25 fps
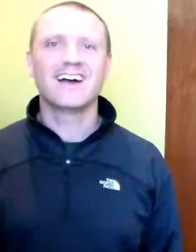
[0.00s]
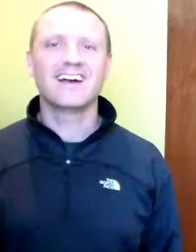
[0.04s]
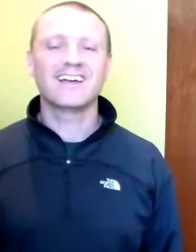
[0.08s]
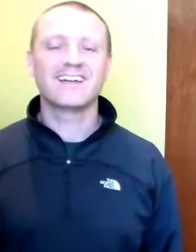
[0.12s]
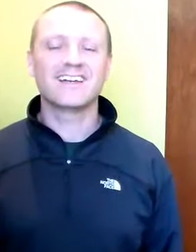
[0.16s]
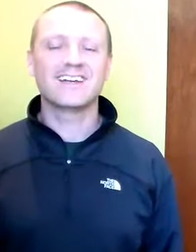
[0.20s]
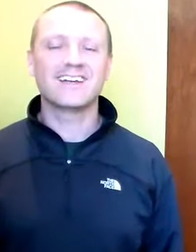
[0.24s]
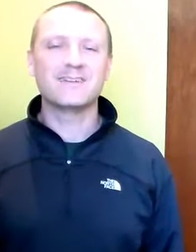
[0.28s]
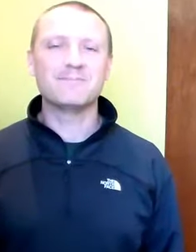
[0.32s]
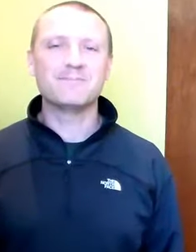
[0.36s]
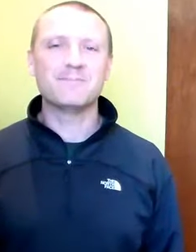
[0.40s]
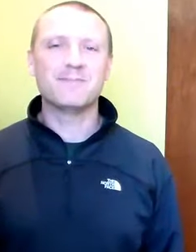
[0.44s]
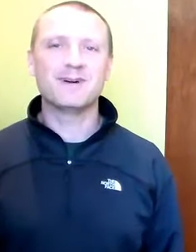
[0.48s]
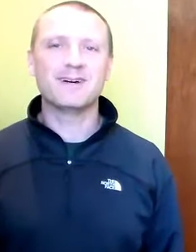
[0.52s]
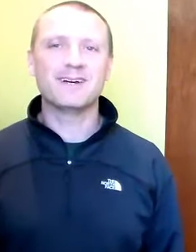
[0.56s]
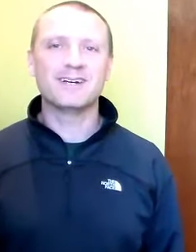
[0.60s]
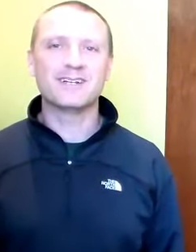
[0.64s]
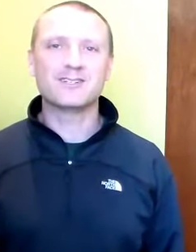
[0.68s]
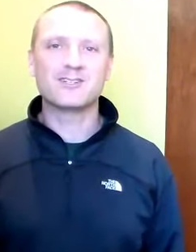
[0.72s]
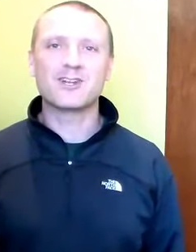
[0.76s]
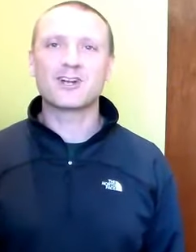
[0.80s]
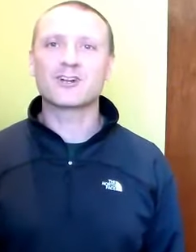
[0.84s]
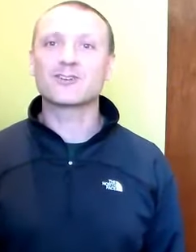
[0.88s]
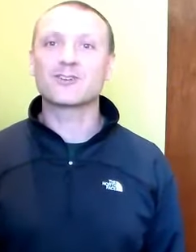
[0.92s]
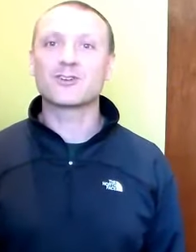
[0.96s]
Hi, I'm
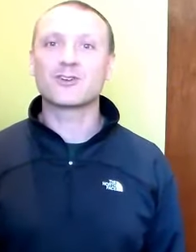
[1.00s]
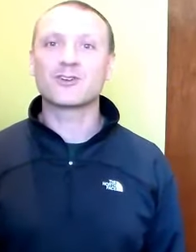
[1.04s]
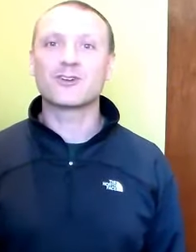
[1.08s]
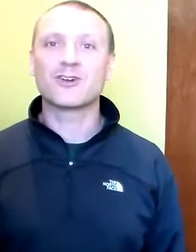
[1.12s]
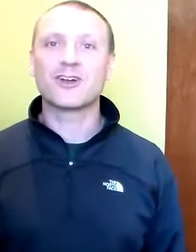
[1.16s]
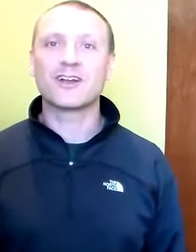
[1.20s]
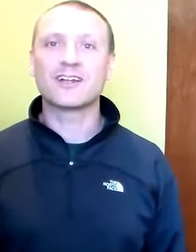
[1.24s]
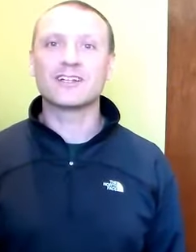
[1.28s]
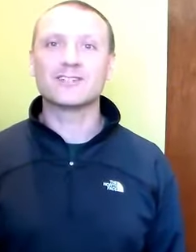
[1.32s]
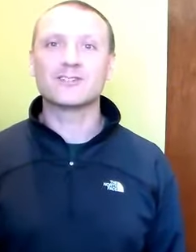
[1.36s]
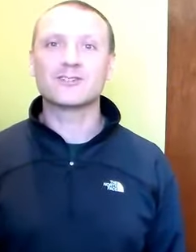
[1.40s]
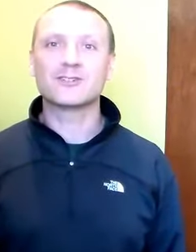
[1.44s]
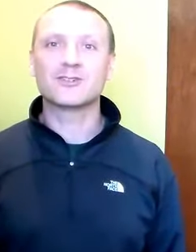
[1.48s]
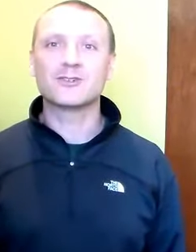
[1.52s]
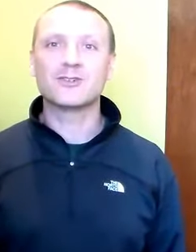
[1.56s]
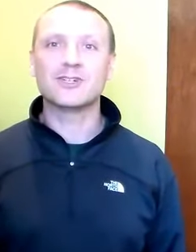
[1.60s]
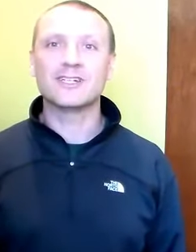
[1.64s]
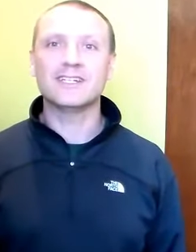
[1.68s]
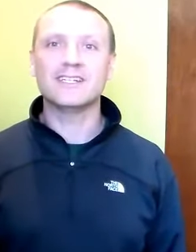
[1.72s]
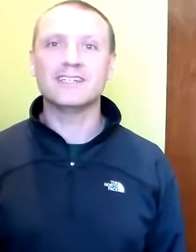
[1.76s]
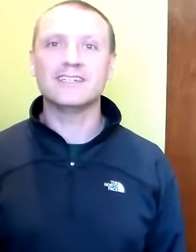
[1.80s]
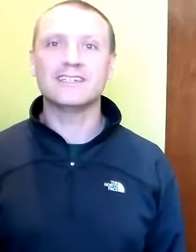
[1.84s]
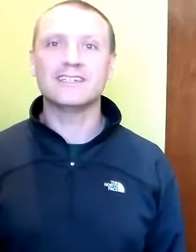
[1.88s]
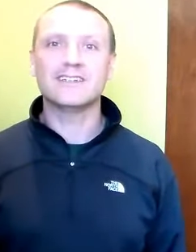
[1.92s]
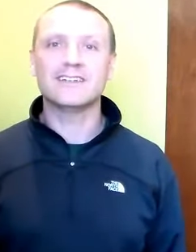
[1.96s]
uh, Dr. Craig
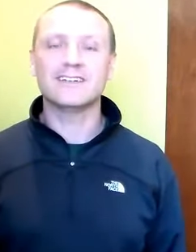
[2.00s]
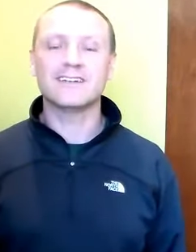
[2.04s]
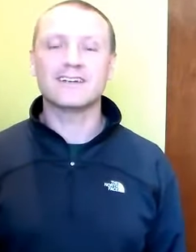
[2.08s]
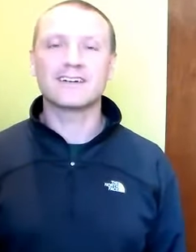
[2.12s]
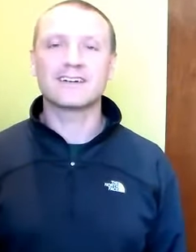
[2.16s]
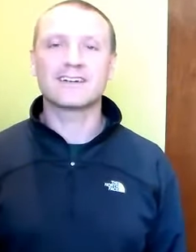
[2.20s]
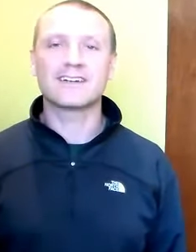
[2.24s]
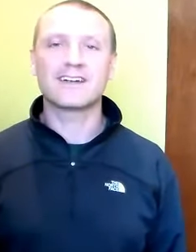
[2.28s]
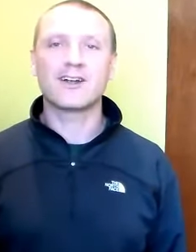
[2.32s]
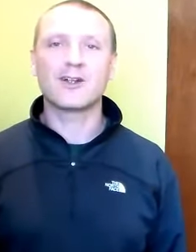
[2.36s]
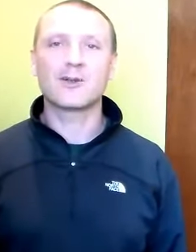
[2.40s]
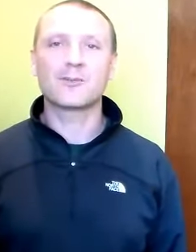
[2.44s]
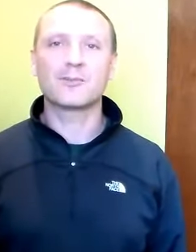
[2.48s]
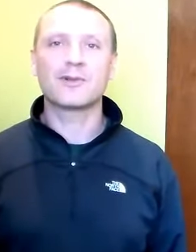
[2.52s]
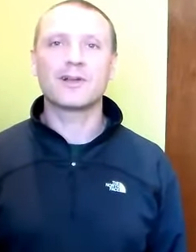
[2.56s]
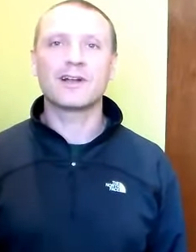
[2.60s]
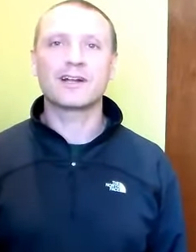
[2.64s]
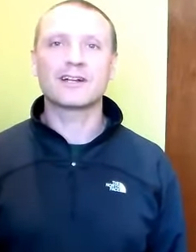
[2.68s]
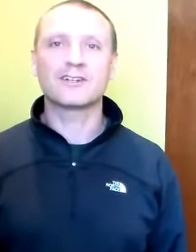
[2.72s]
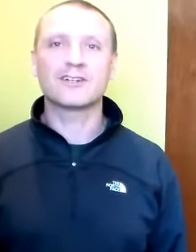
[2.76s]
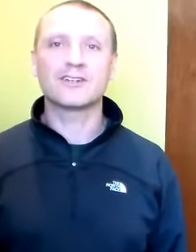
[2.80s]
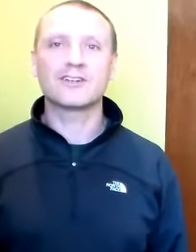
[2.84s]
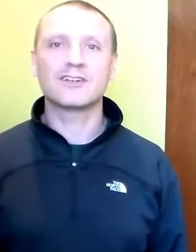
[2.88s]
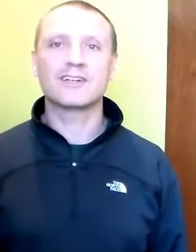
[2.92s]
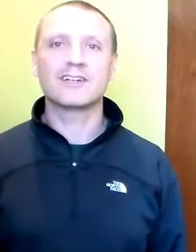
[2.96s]
Turini, a
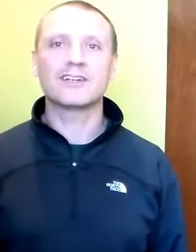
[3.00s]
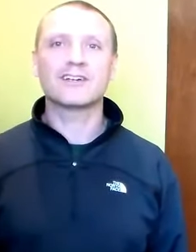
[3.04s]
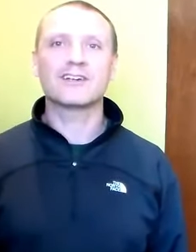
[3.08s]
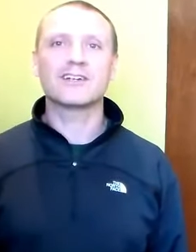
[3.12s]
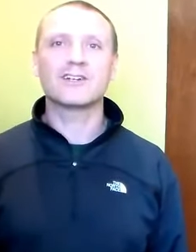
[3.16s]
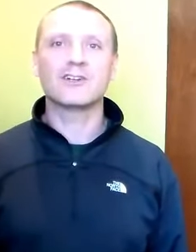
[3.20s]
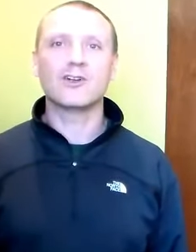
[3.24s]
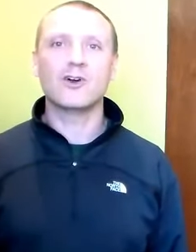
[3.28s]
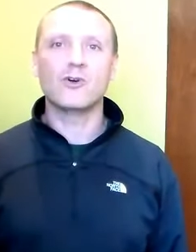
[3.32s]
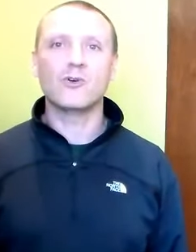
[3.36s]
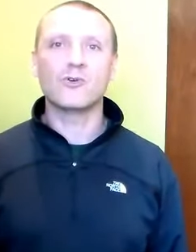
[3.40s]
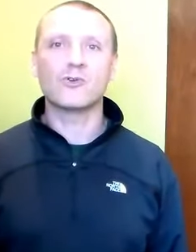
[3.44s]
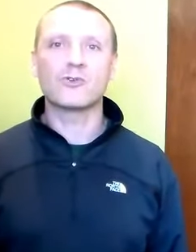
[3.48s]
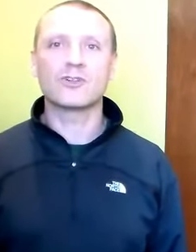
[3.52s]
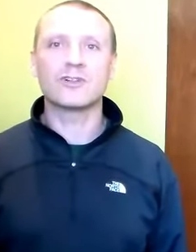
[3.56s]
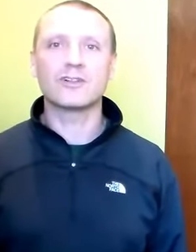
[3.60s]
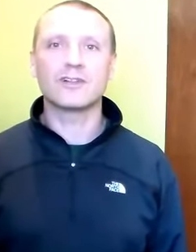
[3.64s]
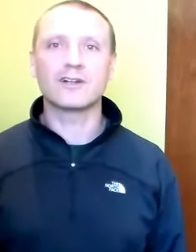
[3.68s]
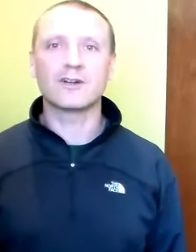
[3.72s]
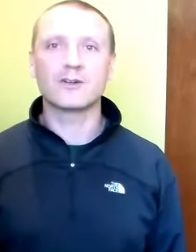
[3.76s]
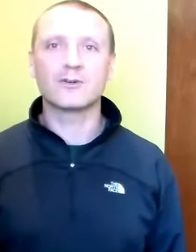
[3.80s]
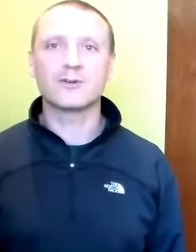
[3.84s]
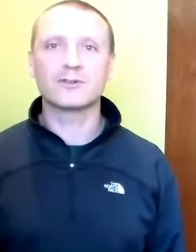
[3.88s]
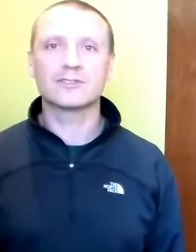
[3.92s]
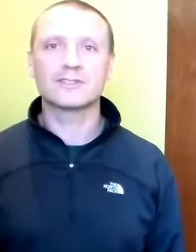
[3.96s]
chiropractor here in Eau
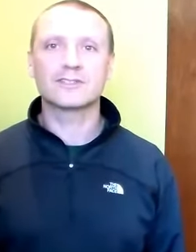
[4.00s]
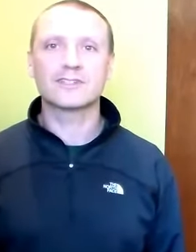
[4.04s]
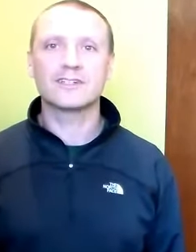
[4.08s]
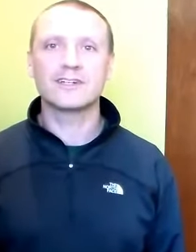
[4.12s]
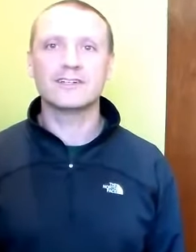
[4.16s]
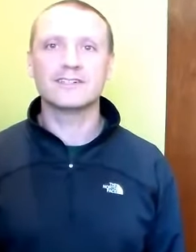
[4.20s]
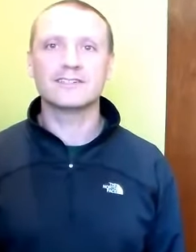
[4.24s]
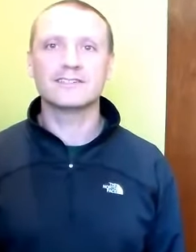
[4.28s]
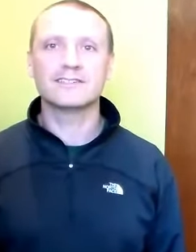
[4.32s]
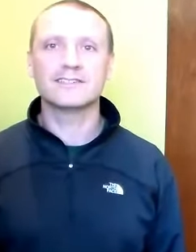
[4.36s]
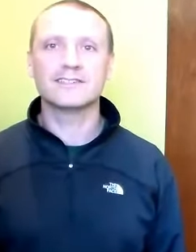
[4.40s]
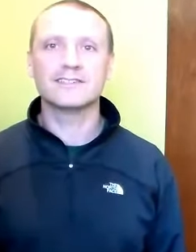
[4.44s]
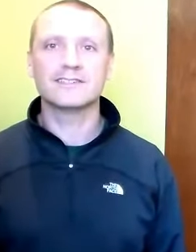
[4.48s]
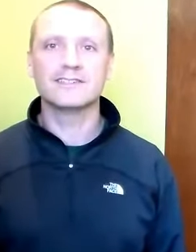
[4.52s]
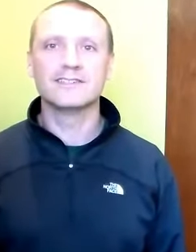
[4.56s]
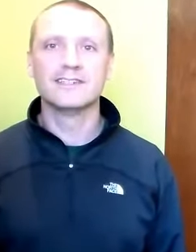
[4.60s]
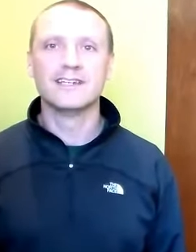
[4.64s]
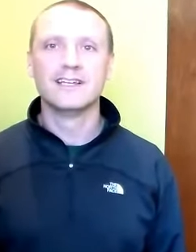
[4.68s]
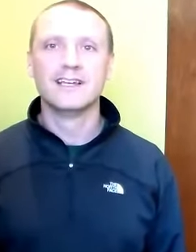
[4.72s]
Claire, Wisconsin.